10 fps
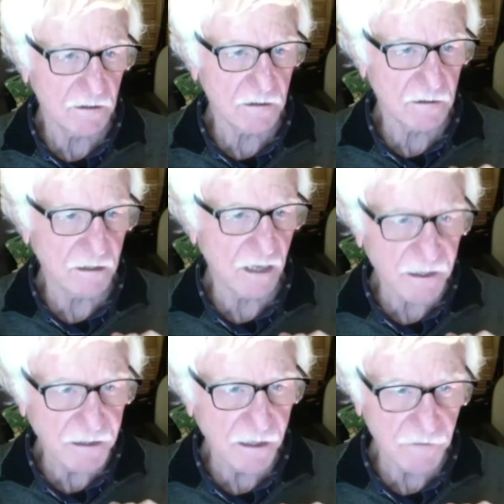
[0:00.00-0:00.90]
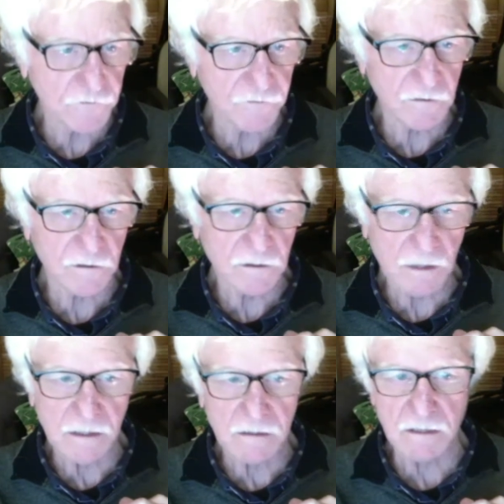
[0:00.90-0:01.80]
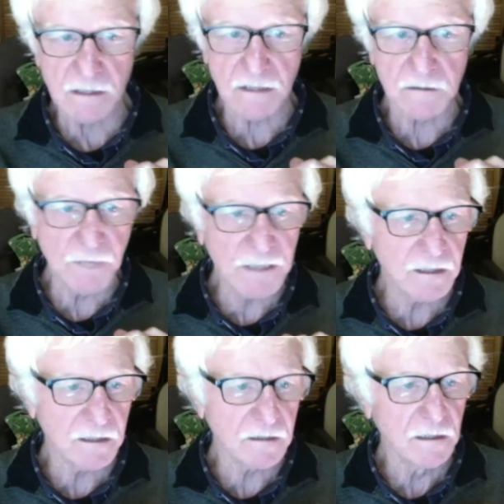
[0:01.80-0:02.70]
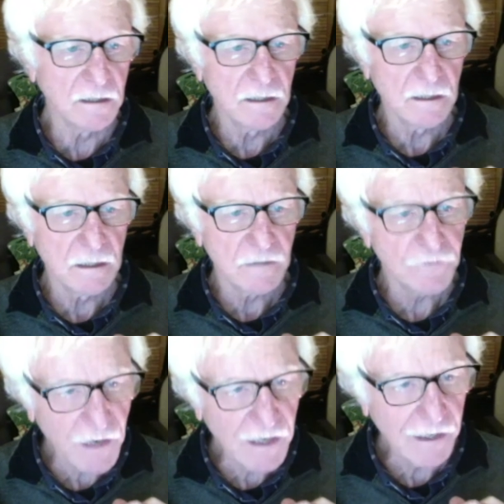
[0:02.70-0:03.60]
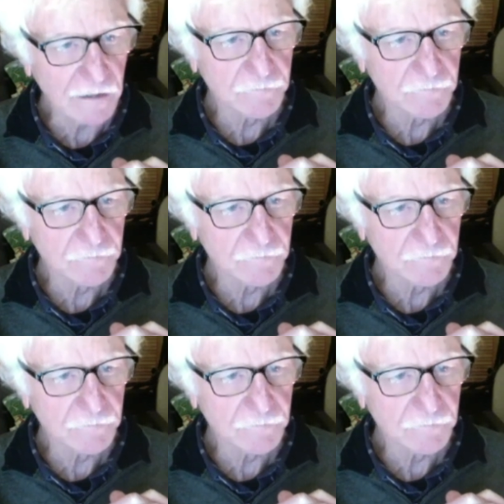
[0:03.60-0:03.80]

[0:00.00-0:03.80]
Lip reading: the IDF is admitting failure.